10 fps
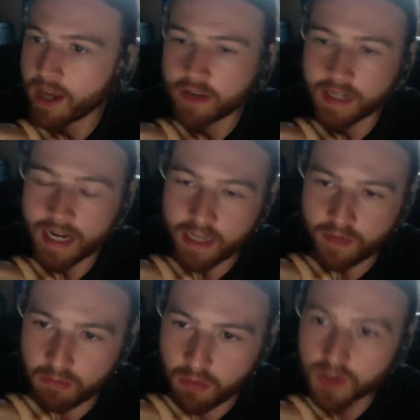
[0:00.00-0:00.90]
You could add even
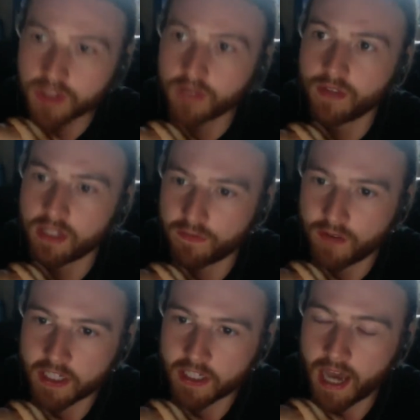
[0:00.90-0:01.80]
more stuff in to
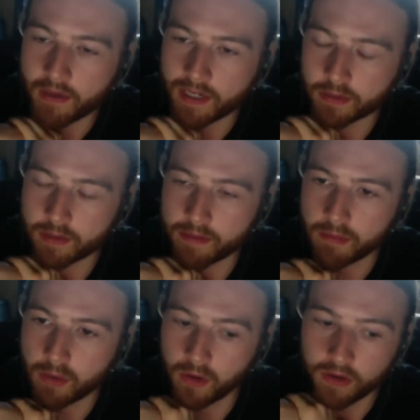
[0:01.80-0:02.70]
flesh it out a little bit more.